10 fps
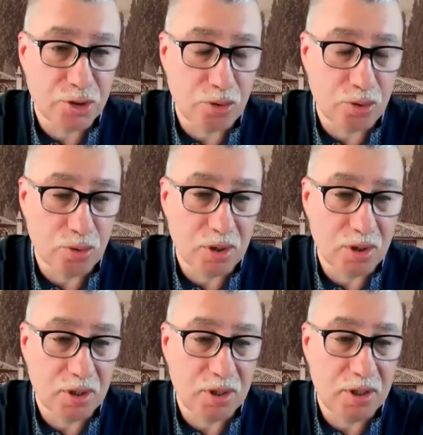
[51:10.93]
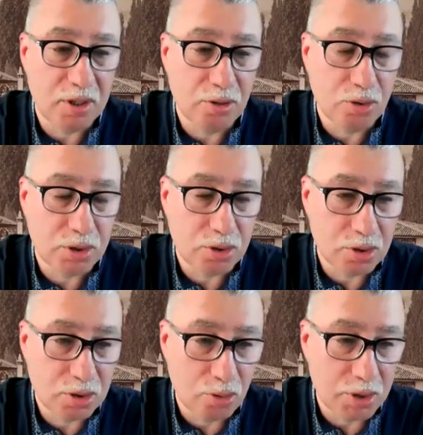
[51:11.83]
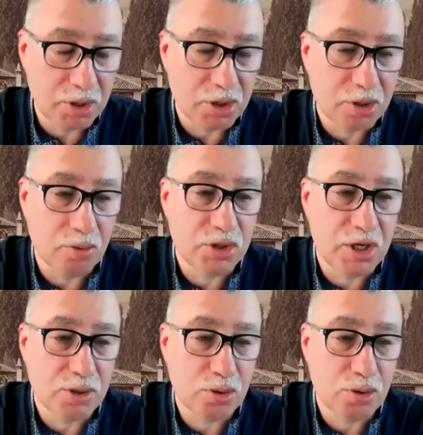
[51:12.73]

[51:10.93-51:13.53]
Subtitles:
After Ukraine became independent,